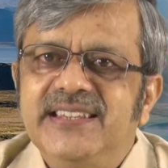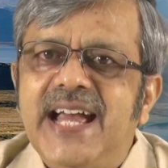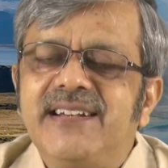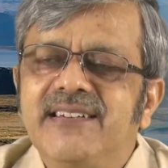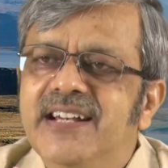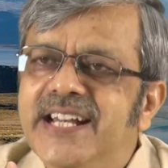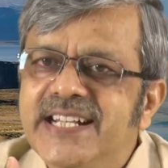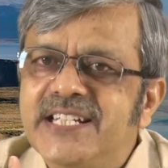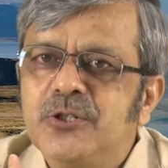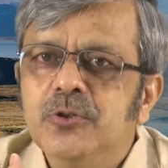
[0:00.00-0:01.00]
that
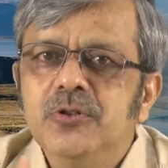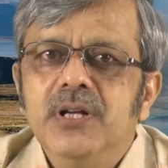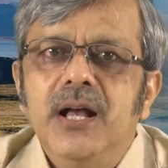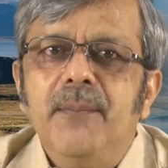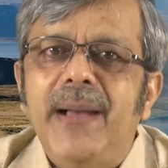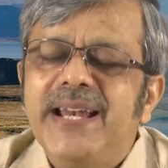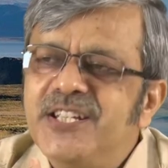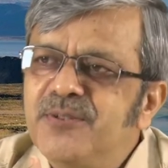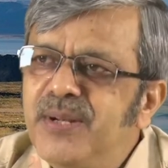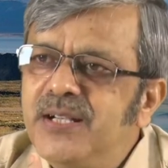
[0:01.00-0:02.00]
relates to
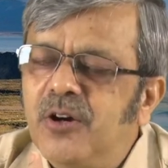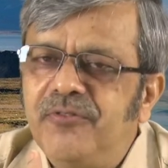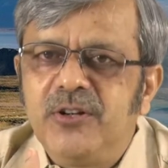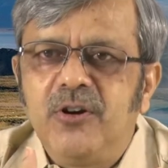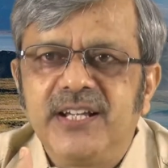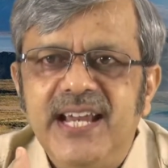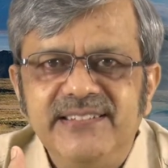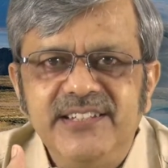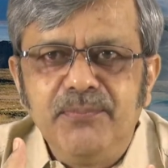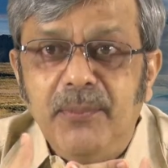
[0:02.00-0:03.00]
management of an
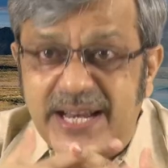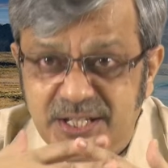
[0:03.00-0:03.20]
organization